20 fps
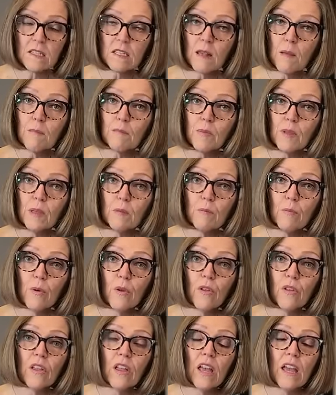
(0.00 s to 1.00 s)
Some
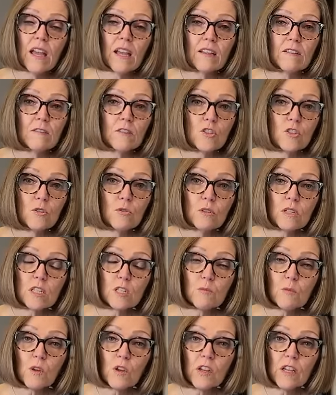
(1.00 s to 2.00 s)
people do
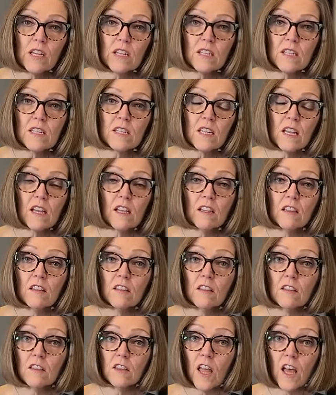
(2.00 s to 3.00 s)
experience a
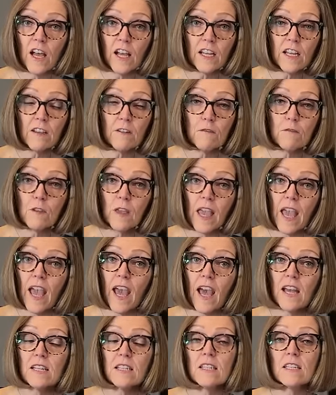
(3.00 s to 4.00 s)
lot of
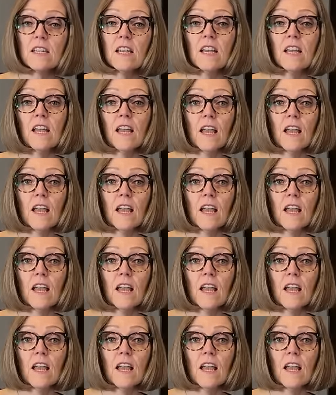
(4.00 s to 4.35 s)
gas